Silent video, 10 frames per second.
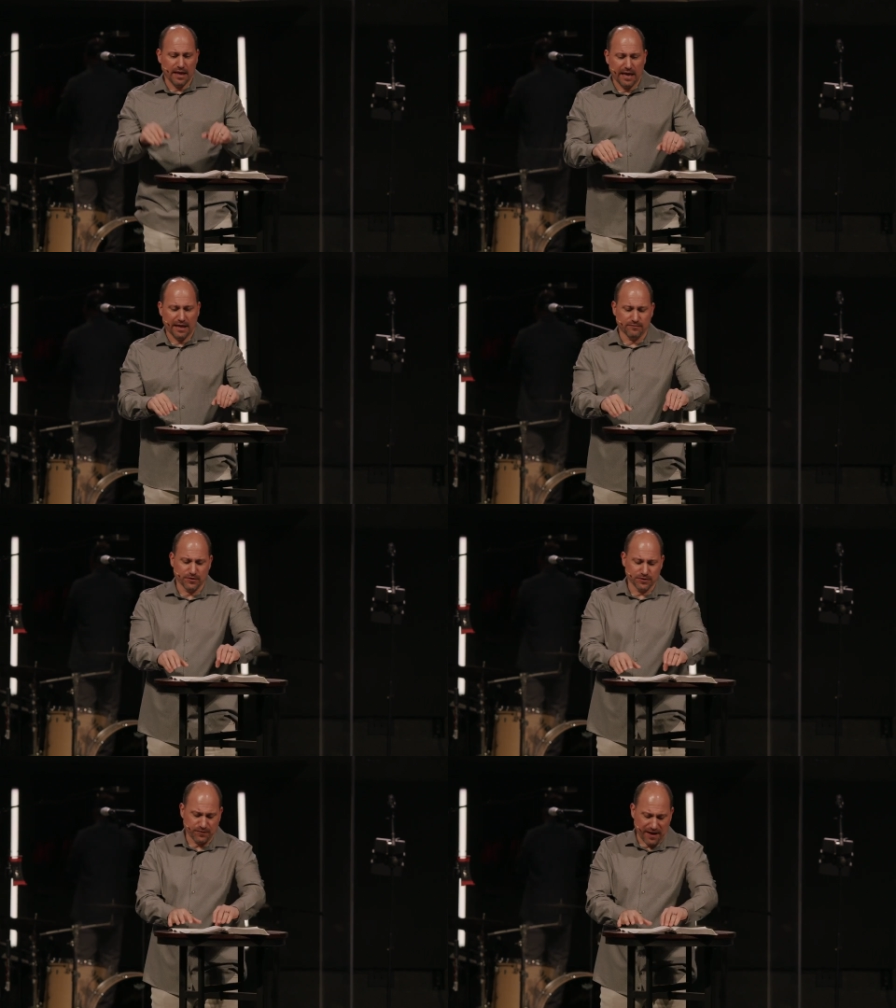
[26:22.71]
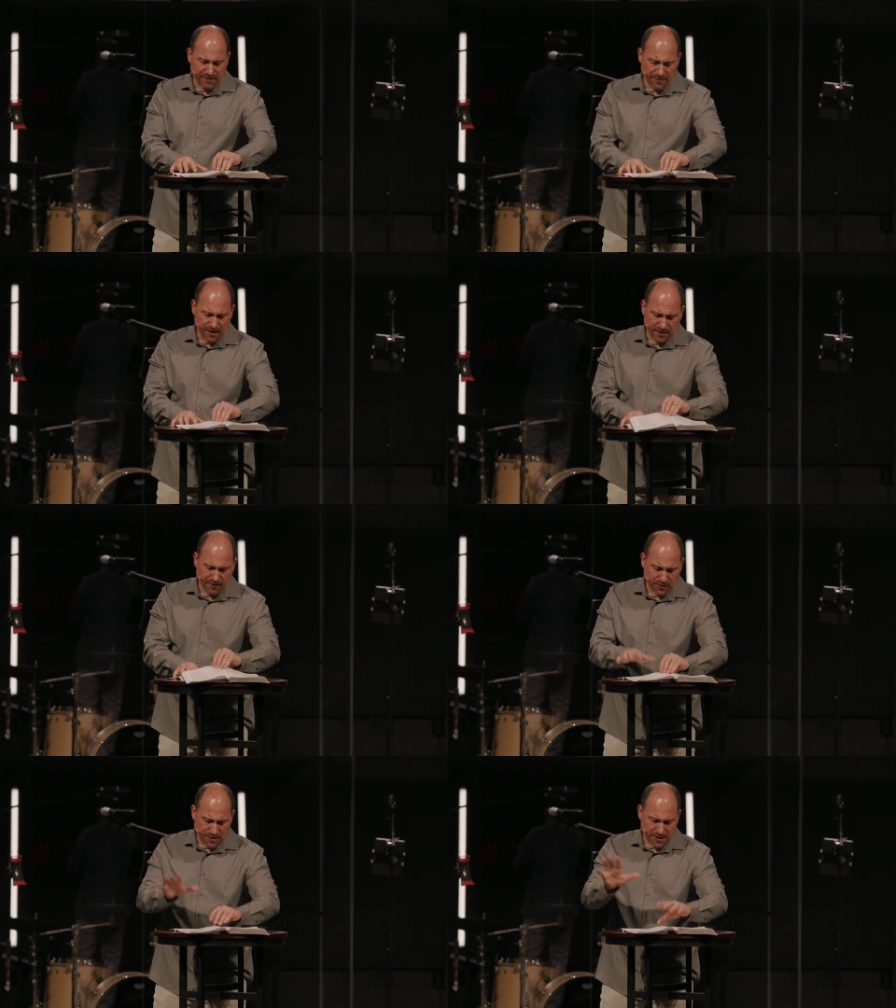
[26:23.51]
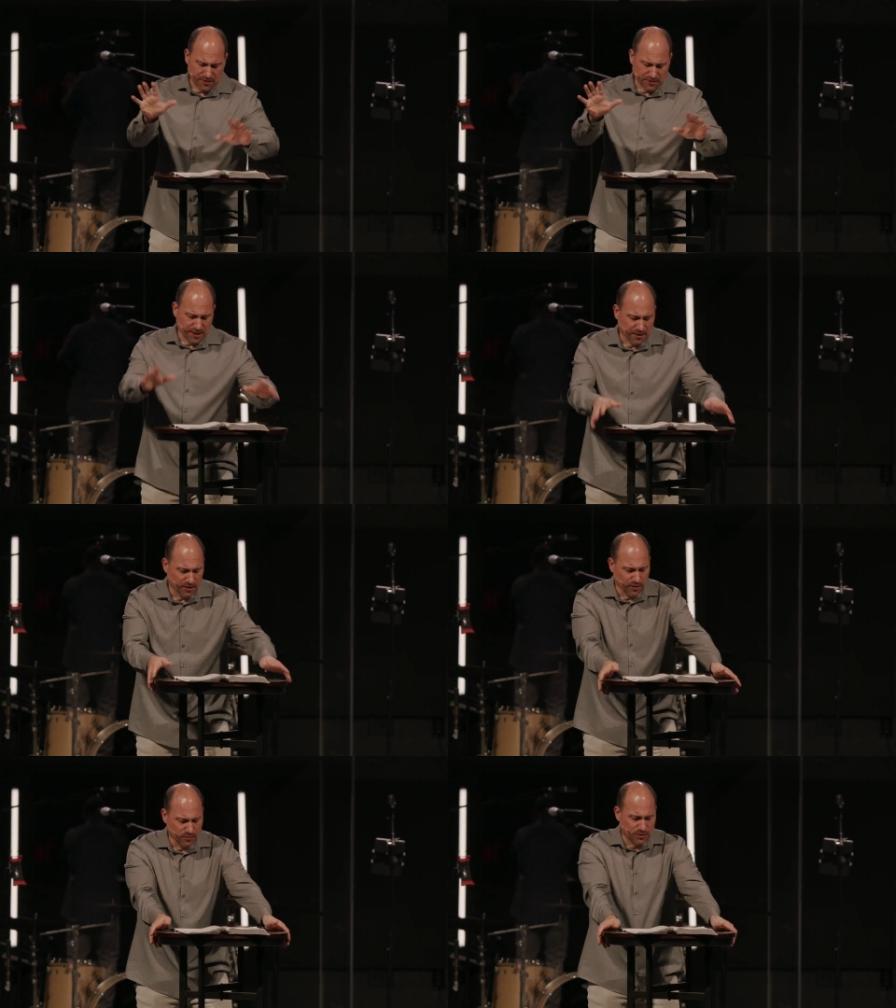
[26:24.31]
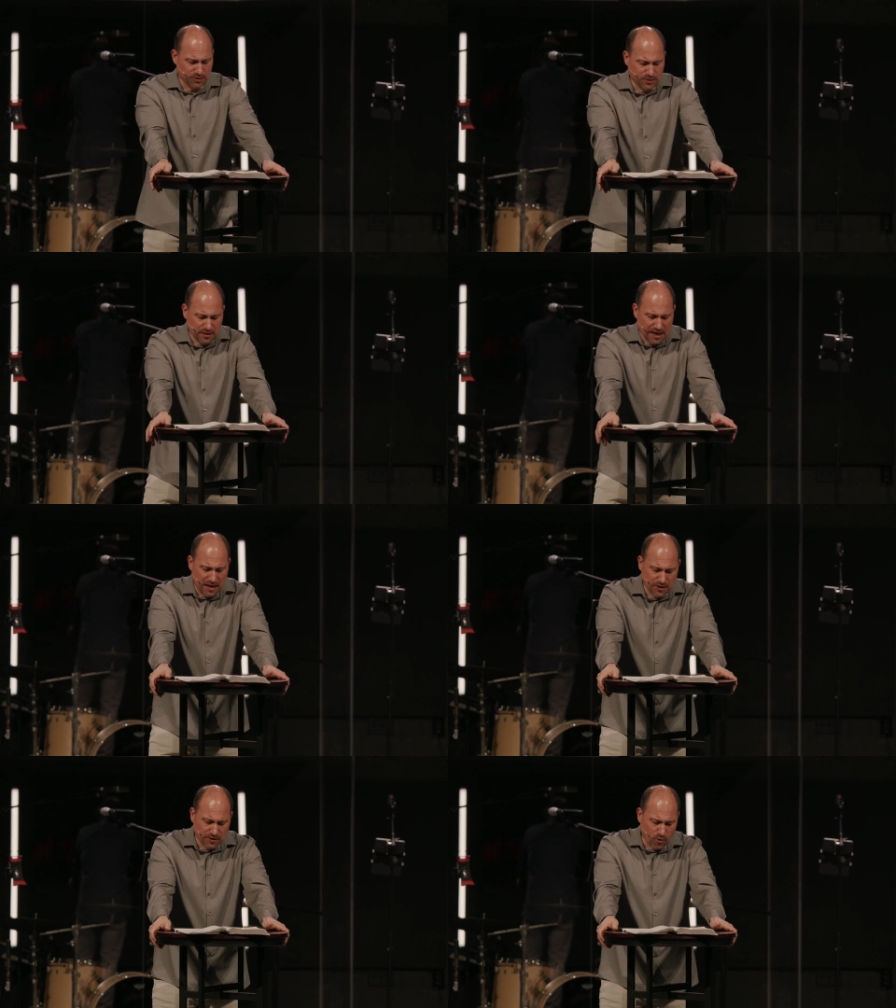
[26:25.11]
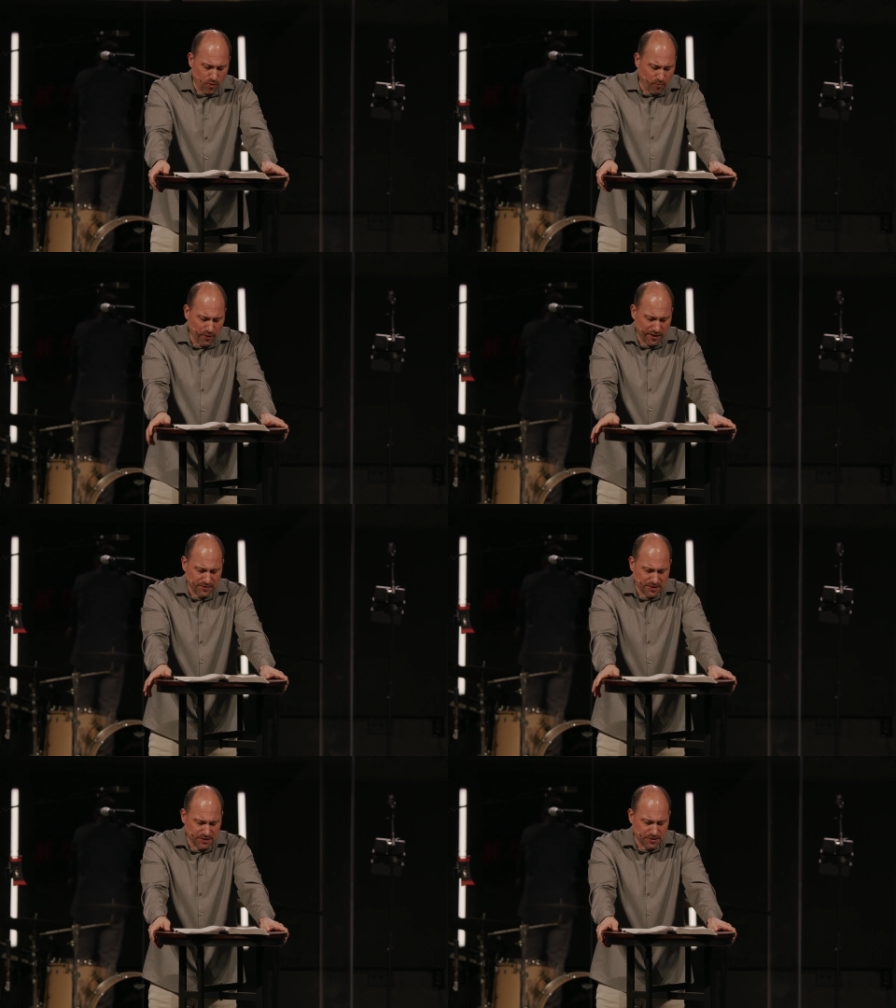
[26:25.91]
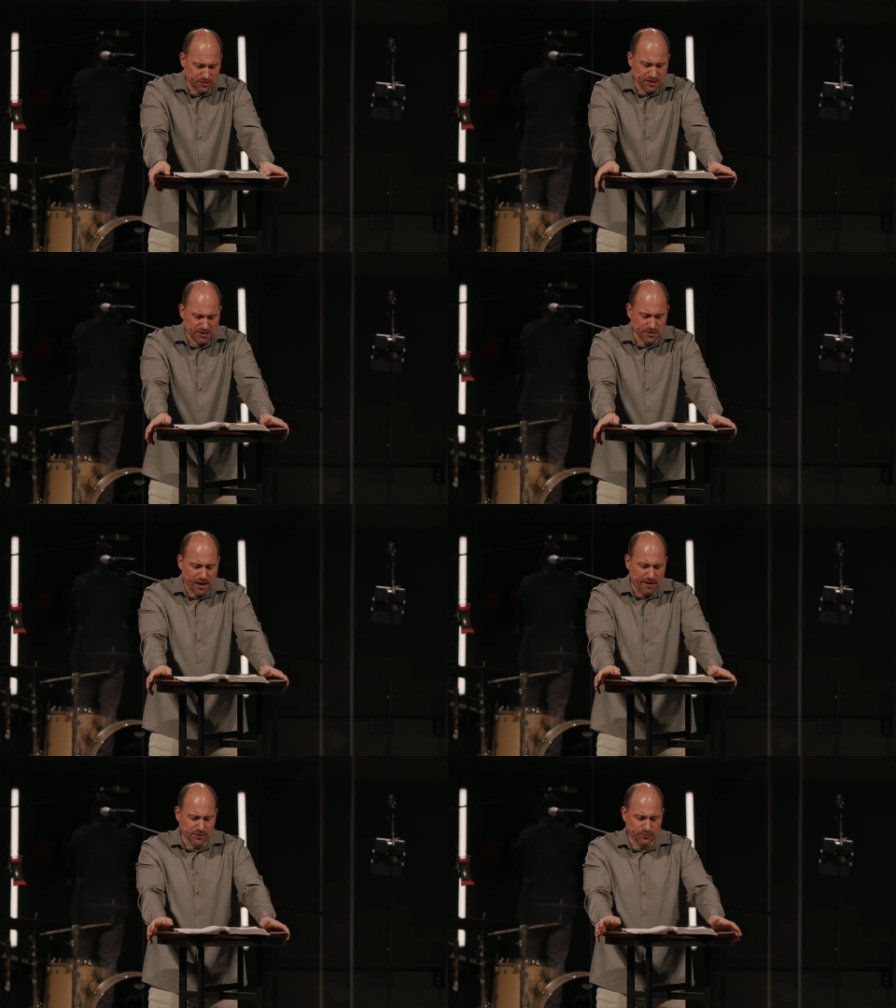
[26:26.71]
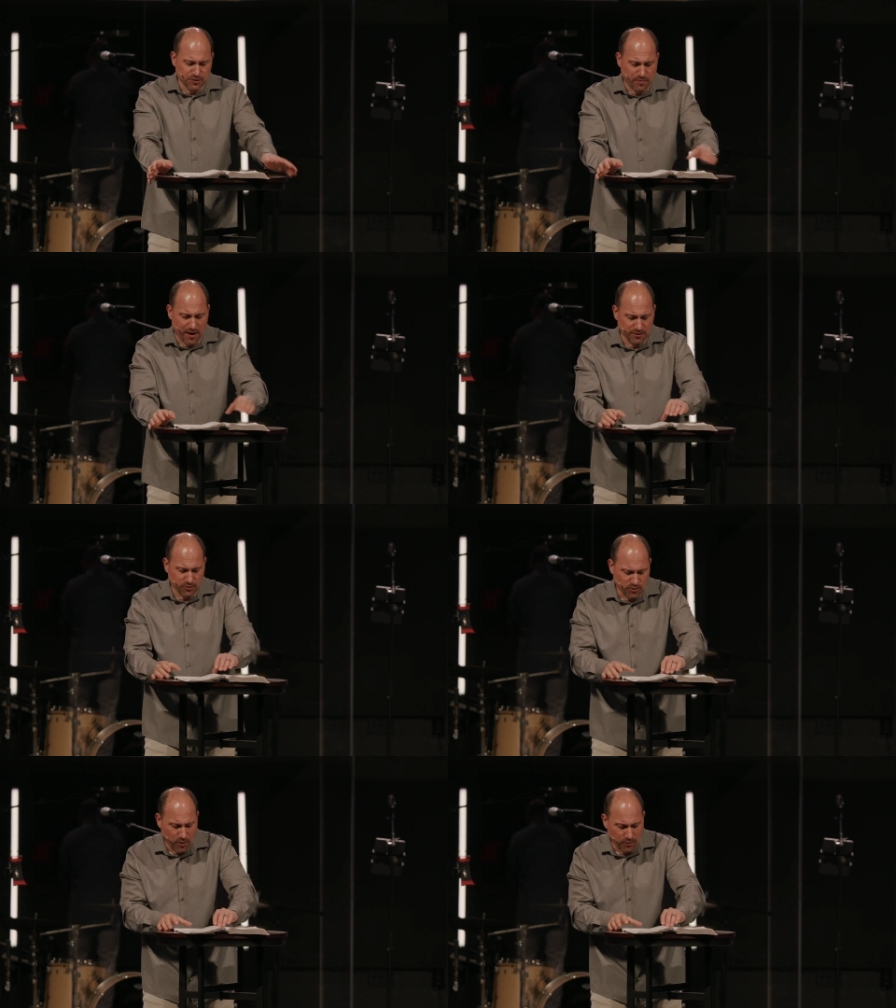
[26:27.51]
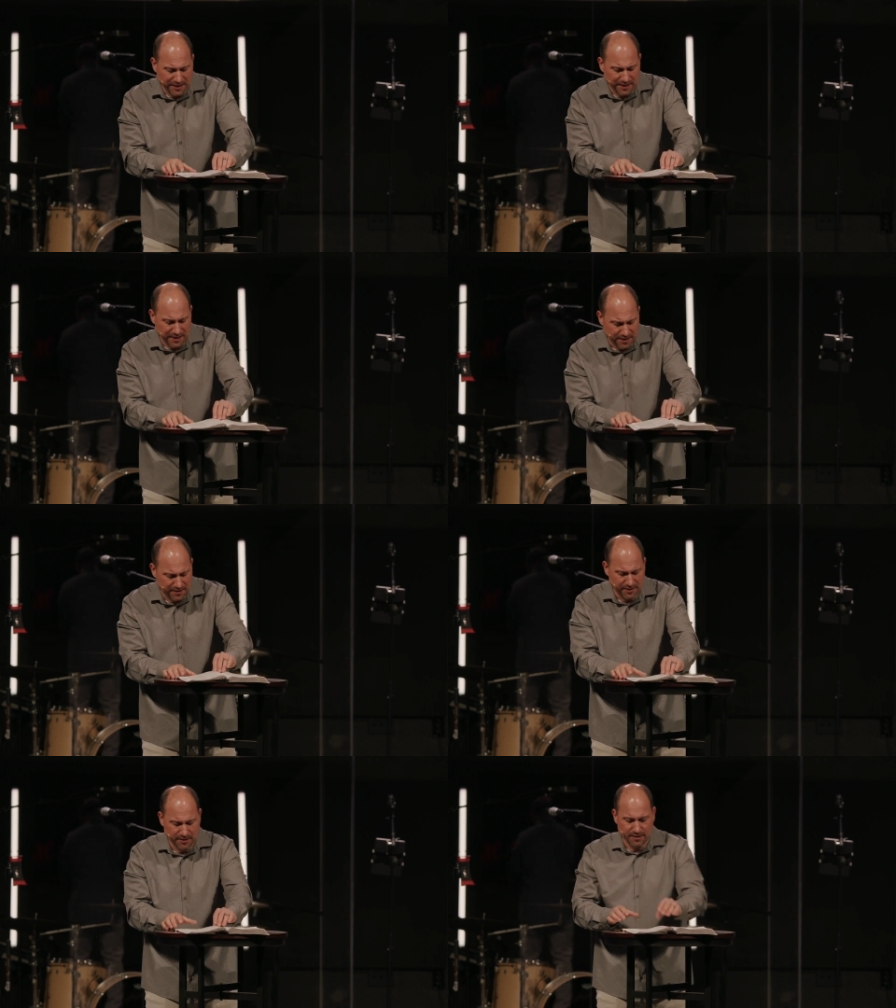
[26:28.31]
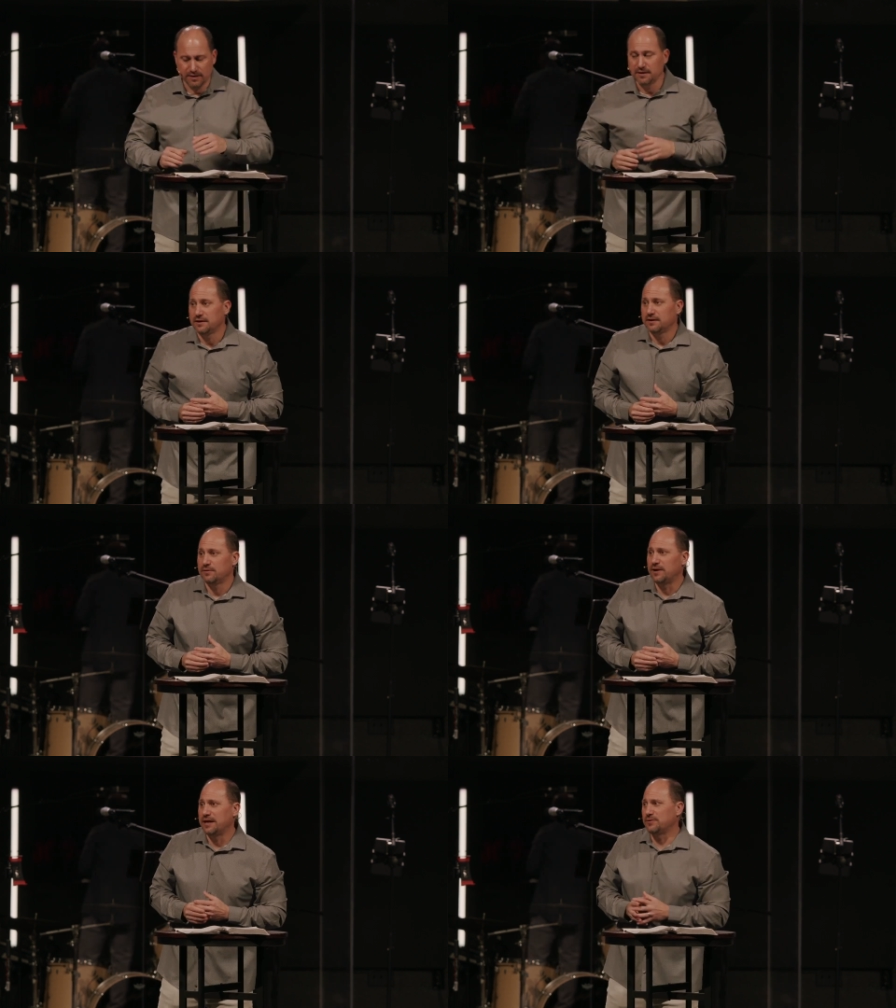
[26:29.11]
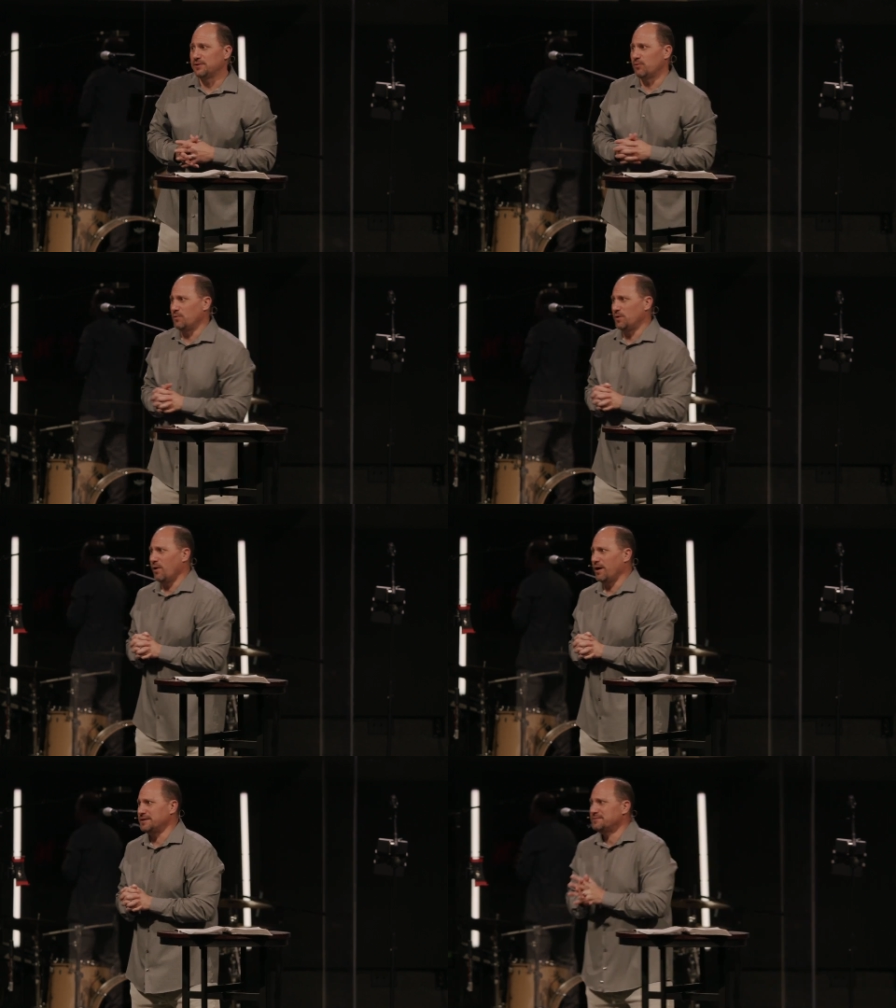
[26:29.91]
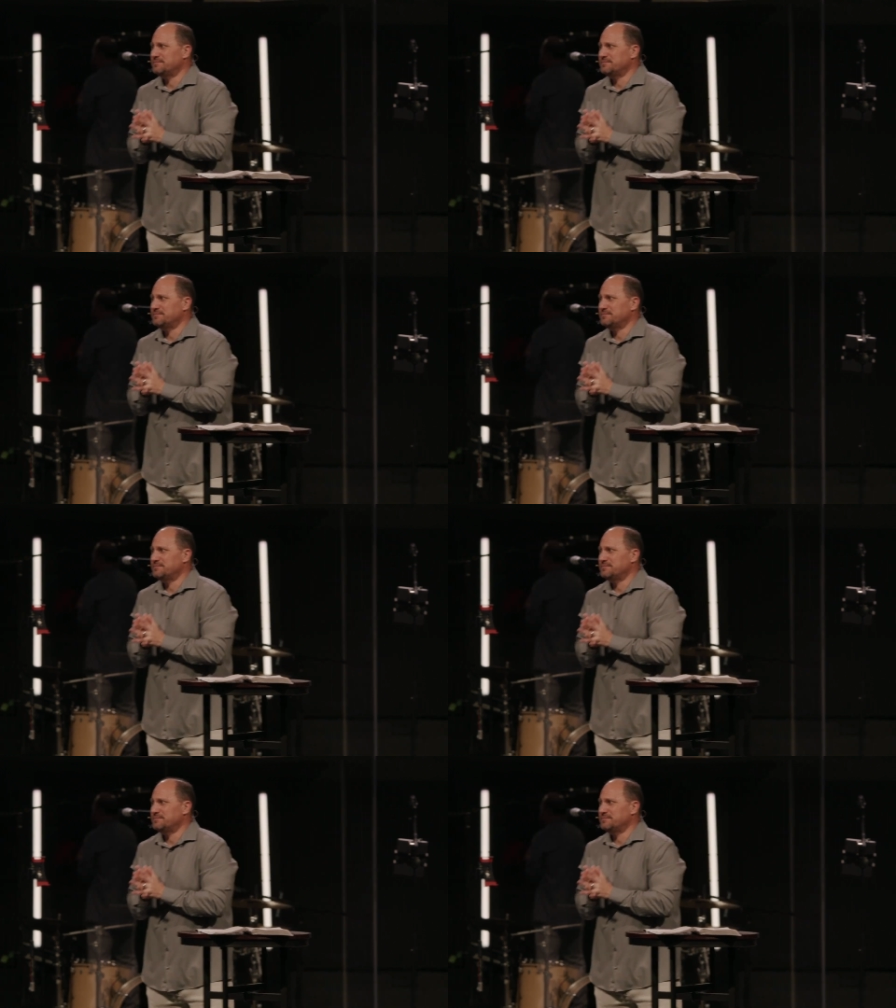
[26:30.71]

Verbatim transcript: And in verse 5 there, if you're still taking notes, I think the whole point of this is Jesus often responds with what we need rather than what we want.